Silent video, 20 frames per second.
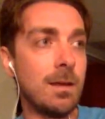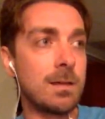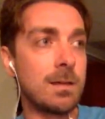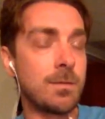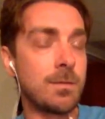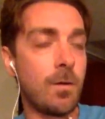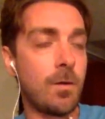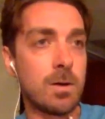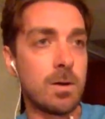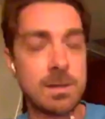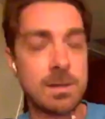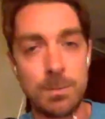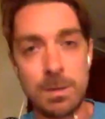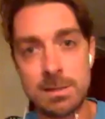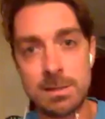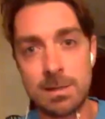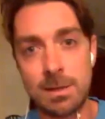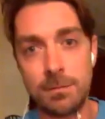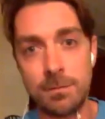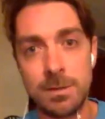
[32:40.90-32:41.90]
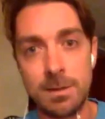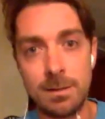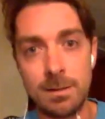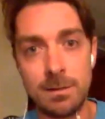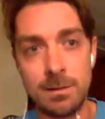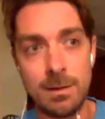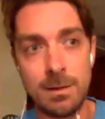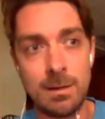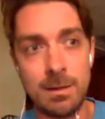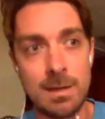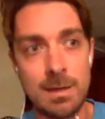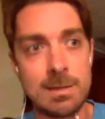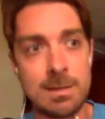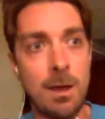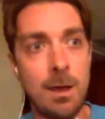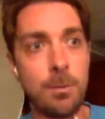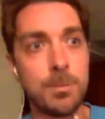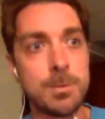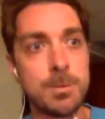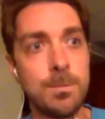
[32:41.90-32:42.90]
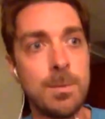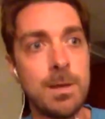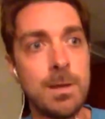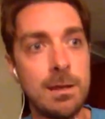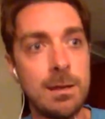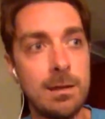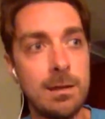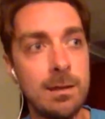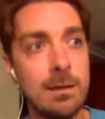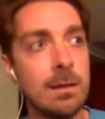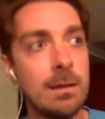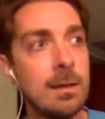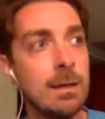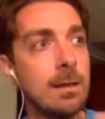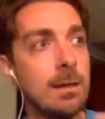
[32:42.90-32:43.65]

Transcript: as far as some of the stuff that has helped me